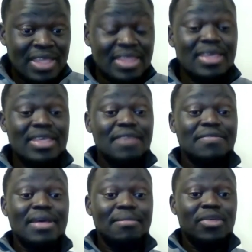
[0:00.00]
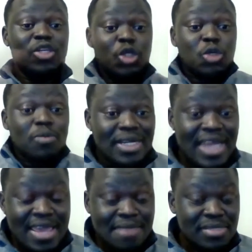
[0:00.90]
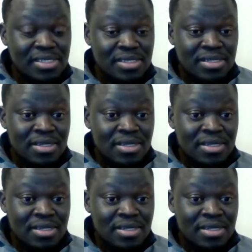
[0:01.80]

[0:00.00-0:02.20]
They give them human names.